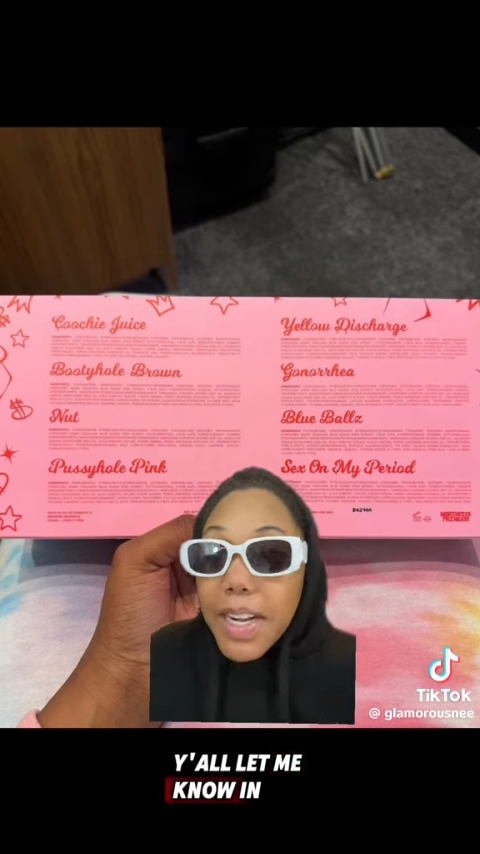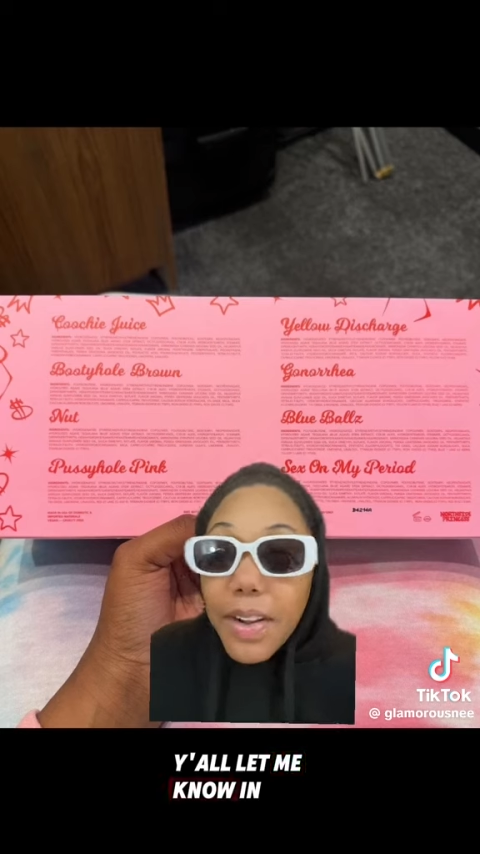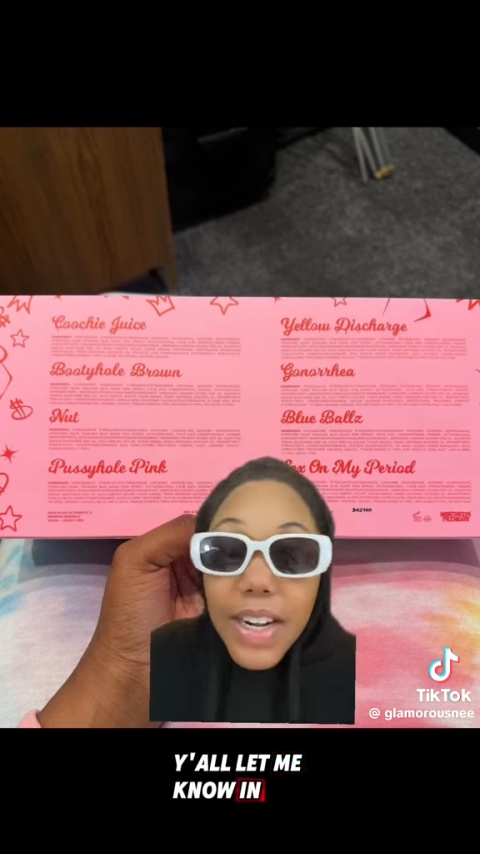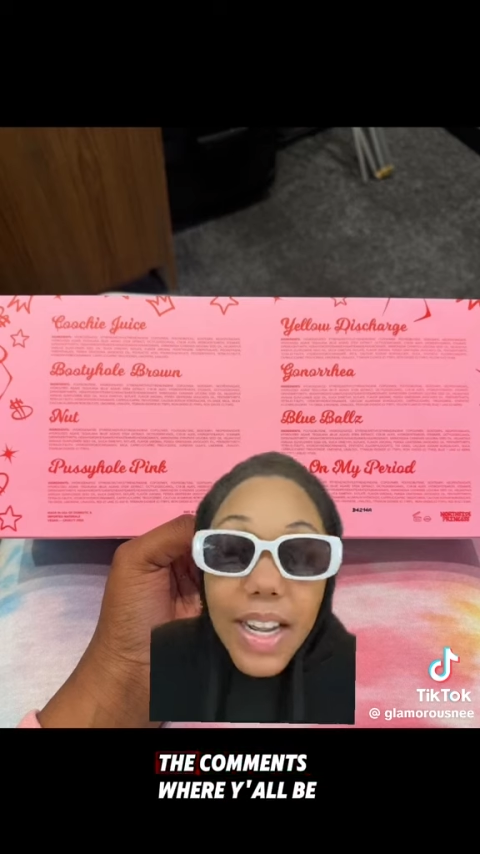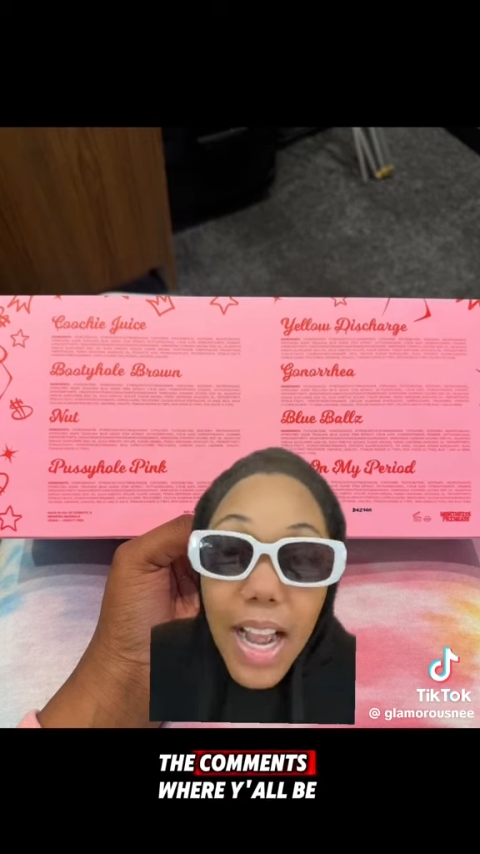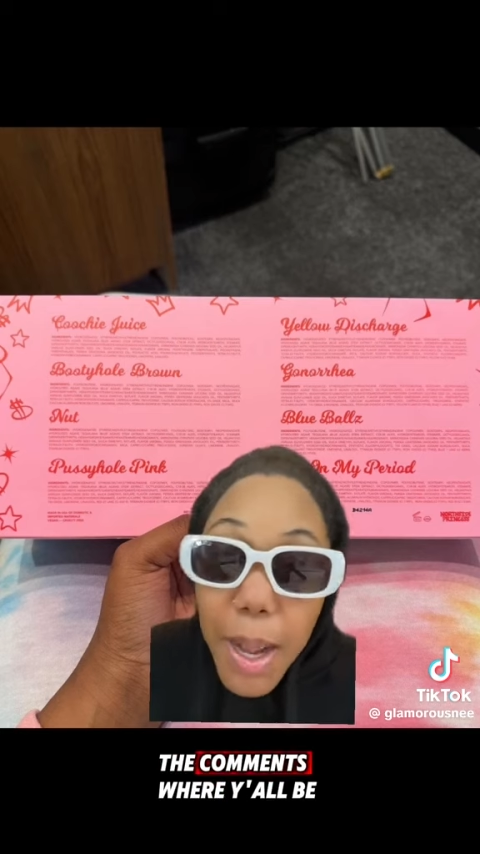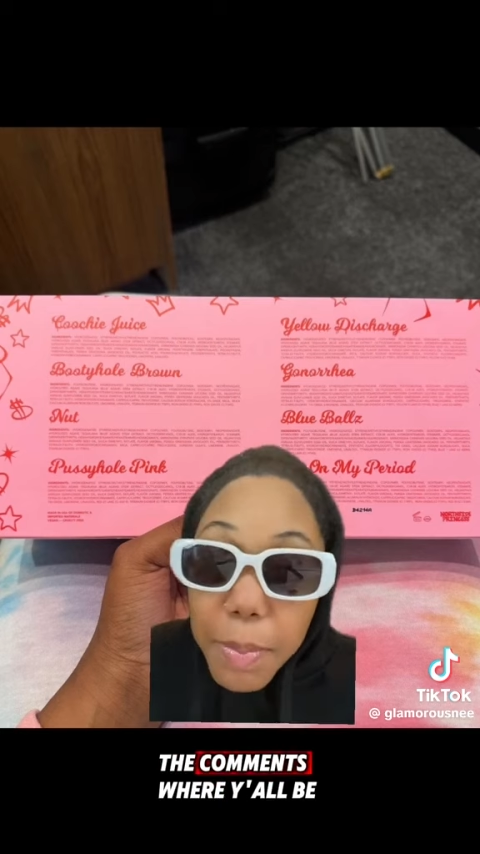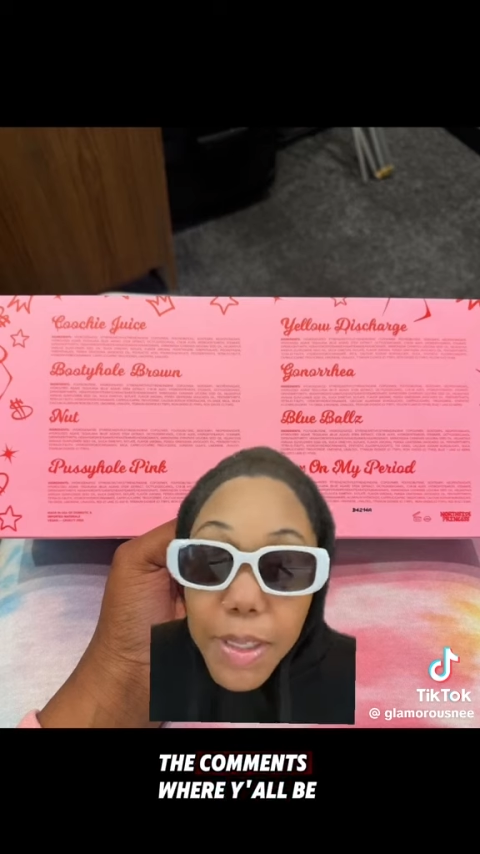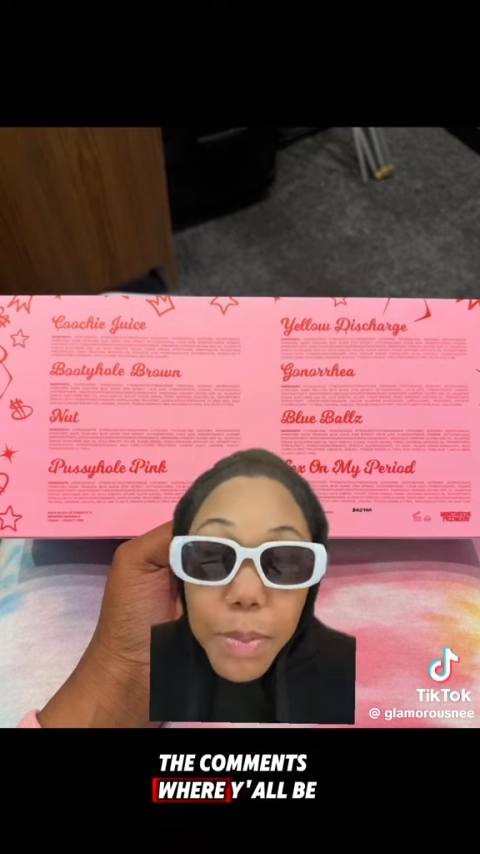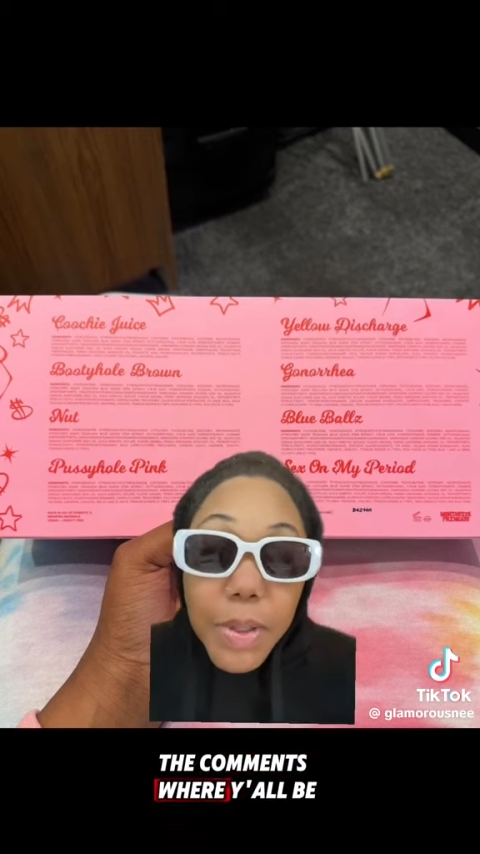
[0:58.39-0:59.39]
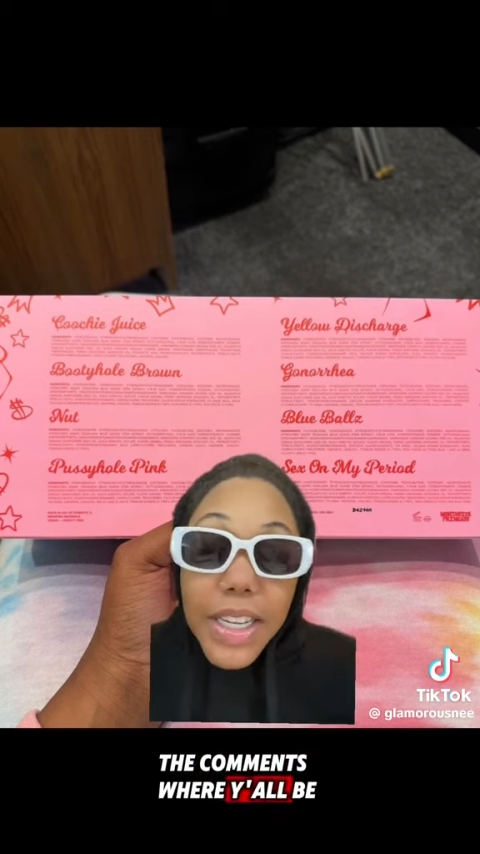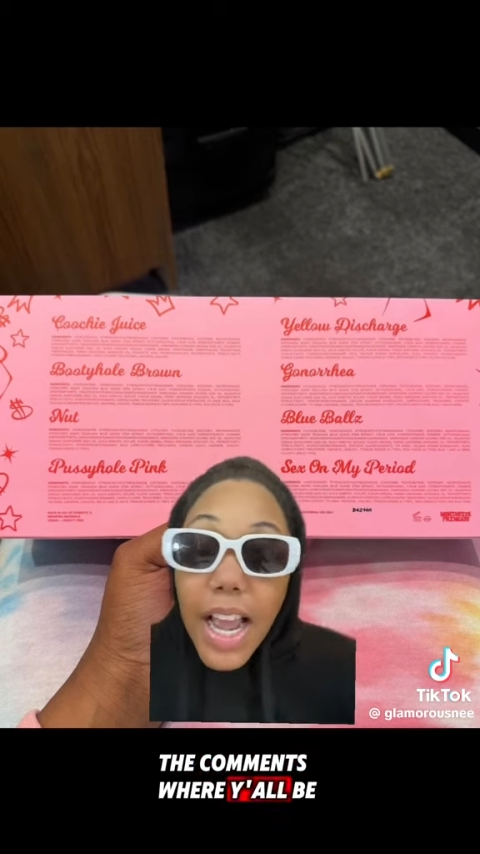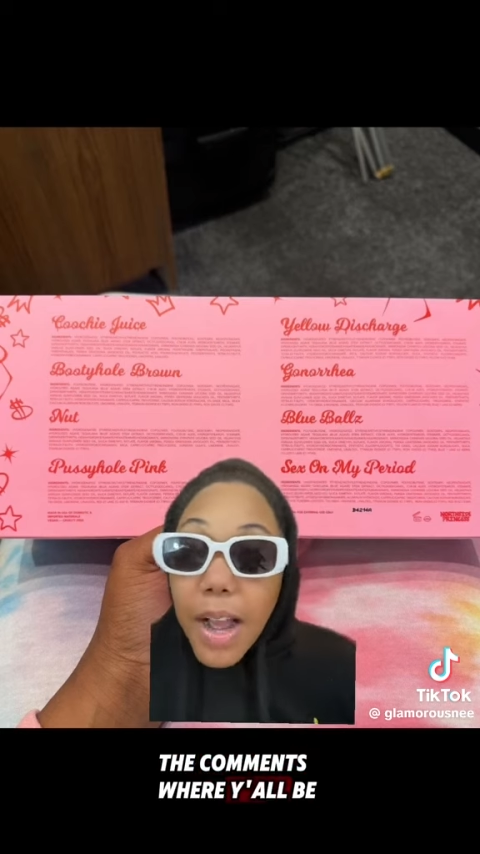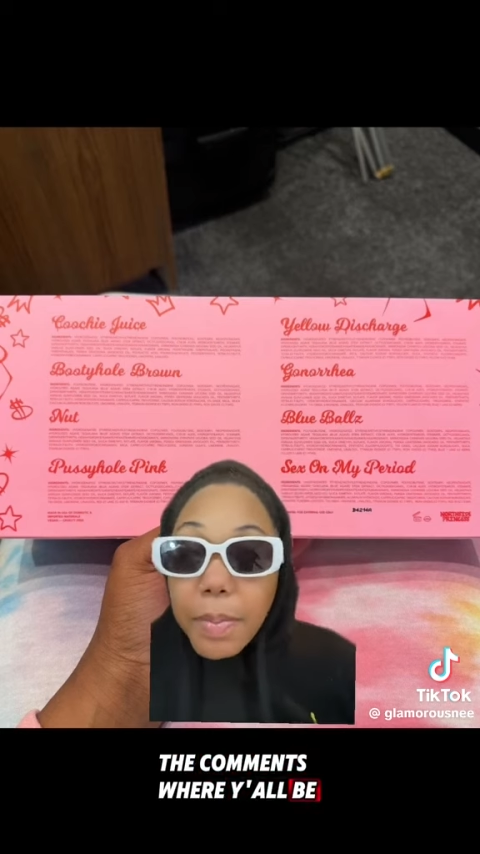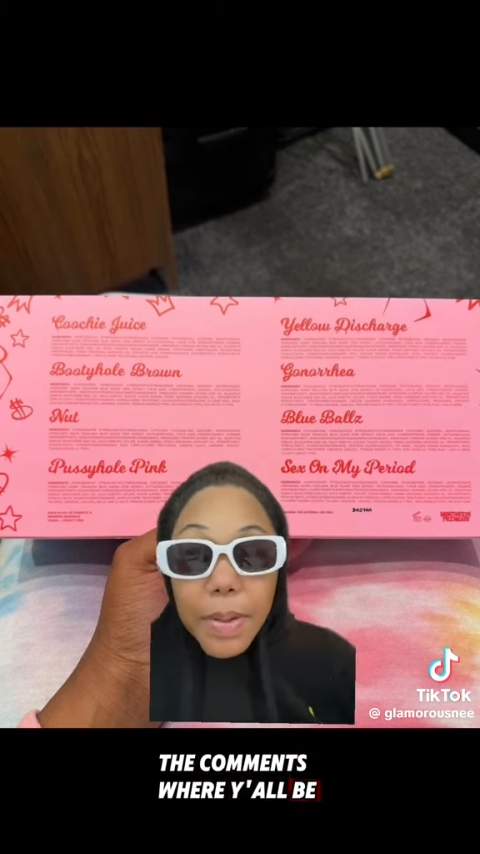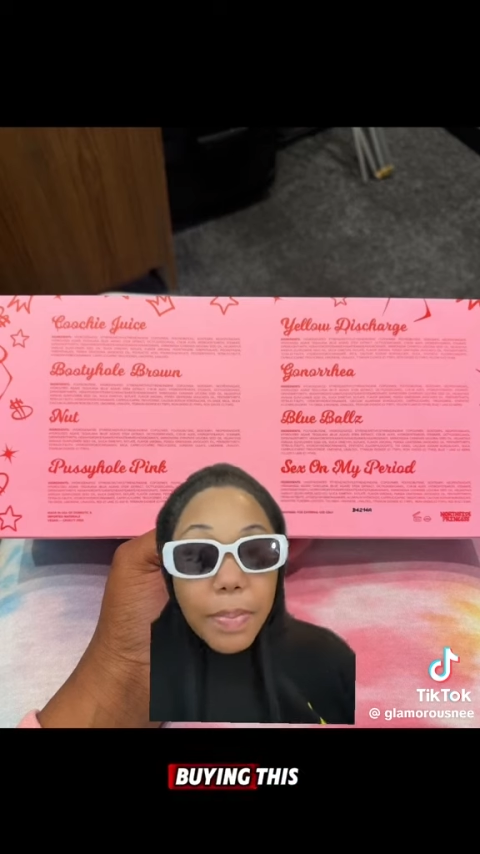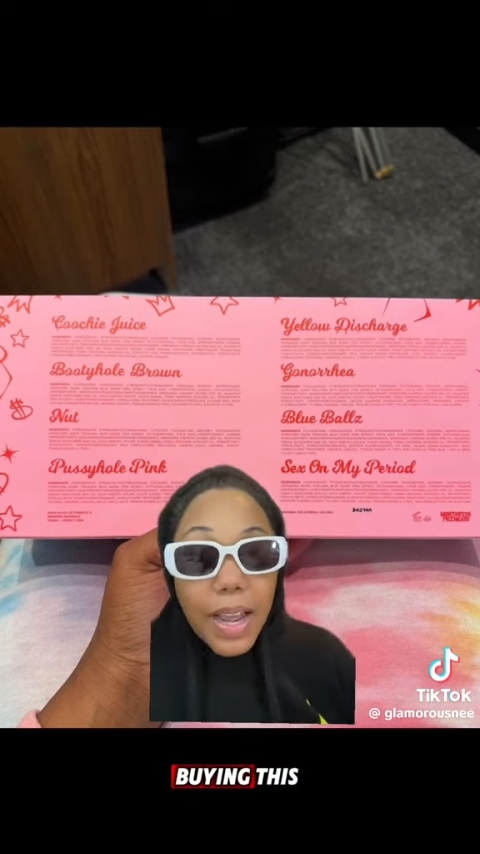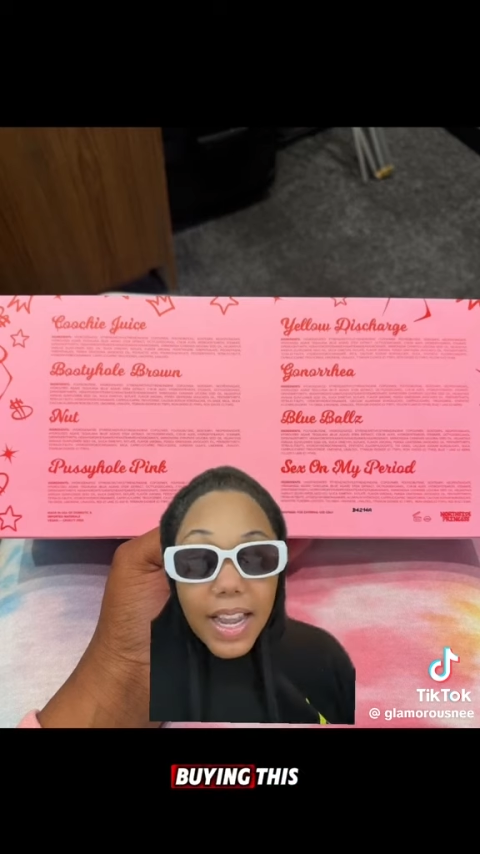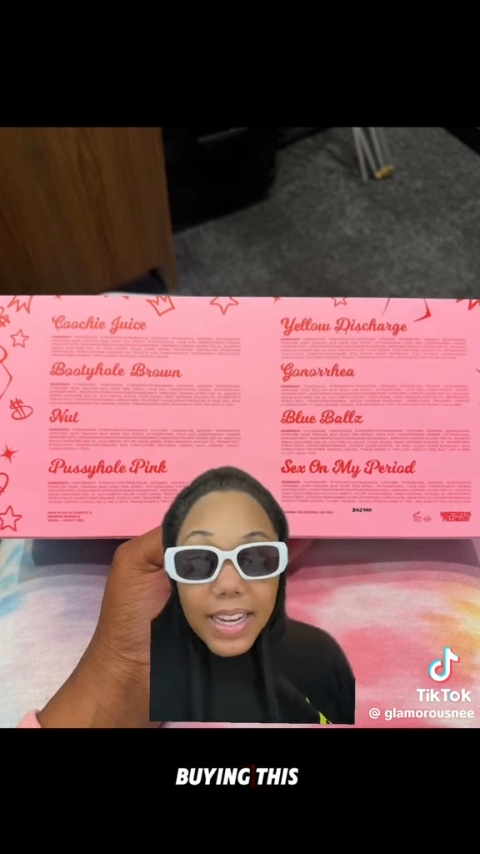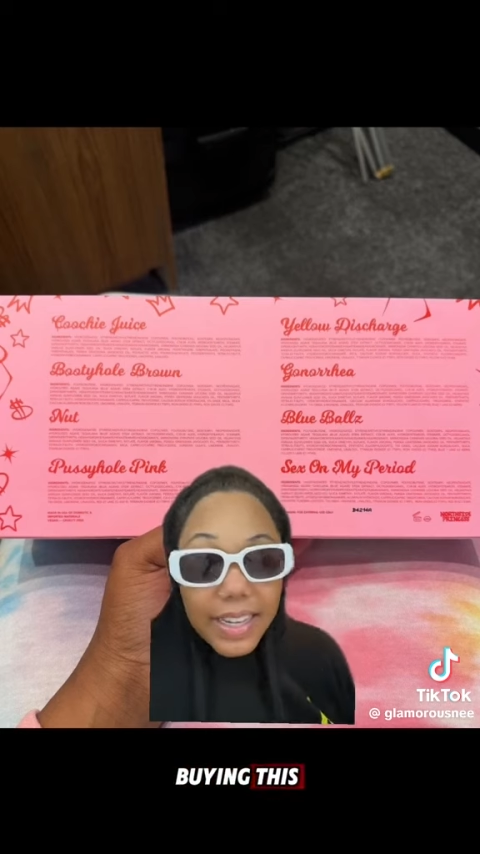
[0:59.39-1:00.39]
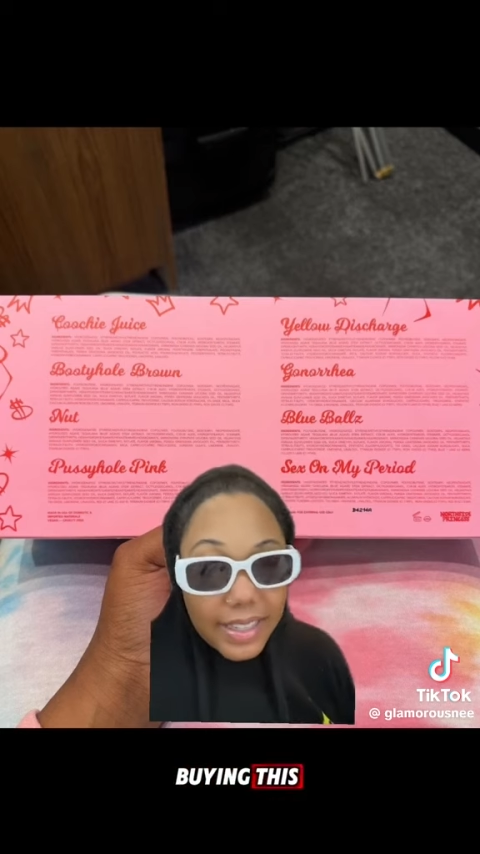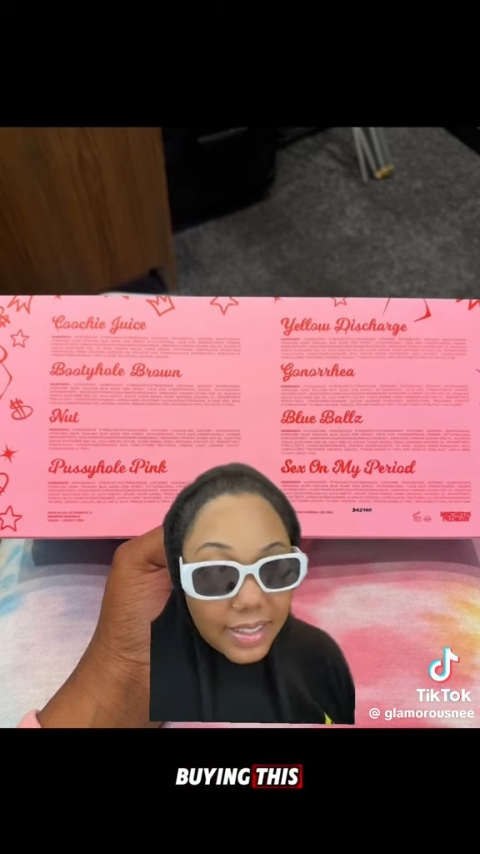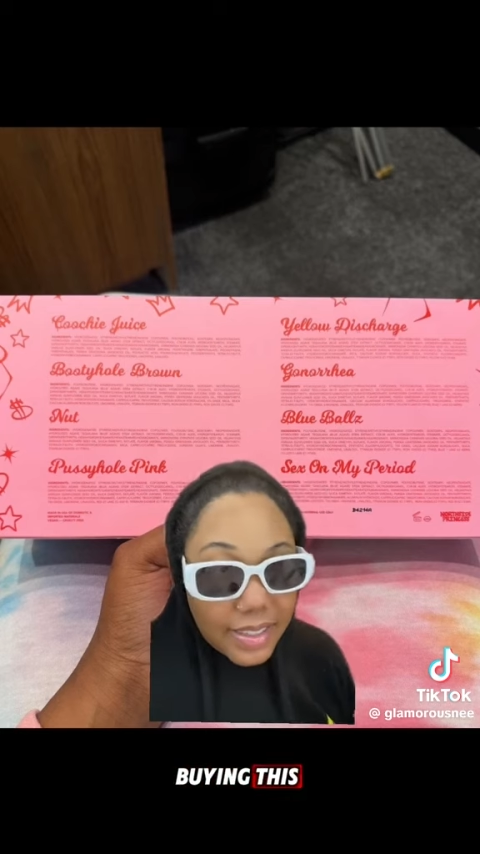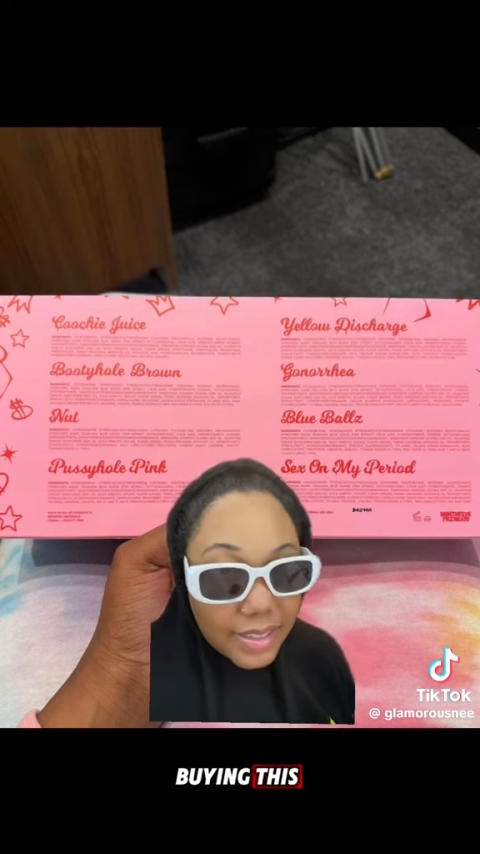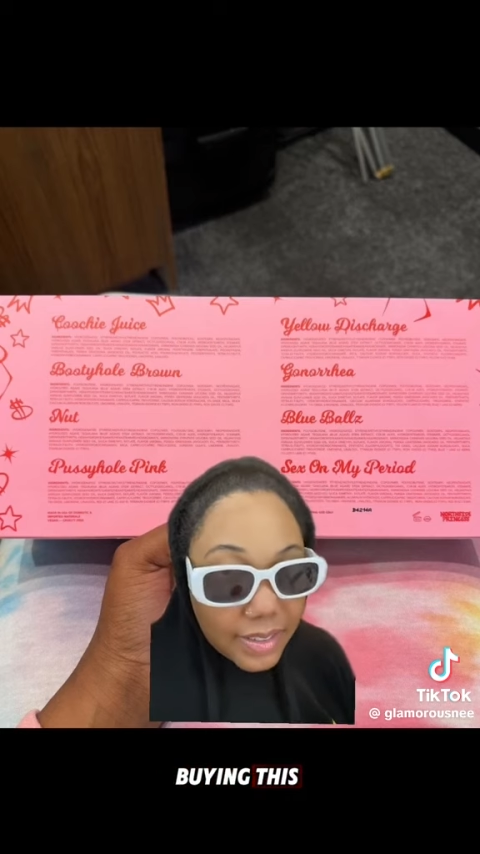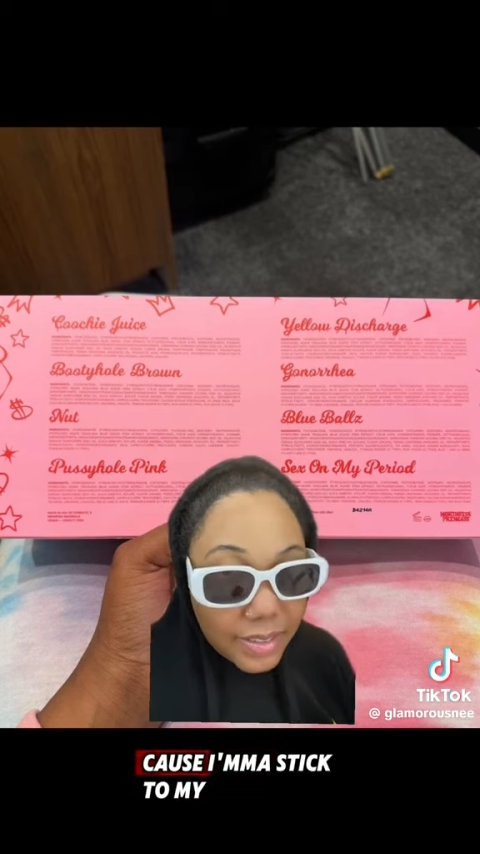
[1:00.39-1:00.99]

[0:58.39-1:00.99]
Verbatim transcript: know in the comments, will y'all be buying this?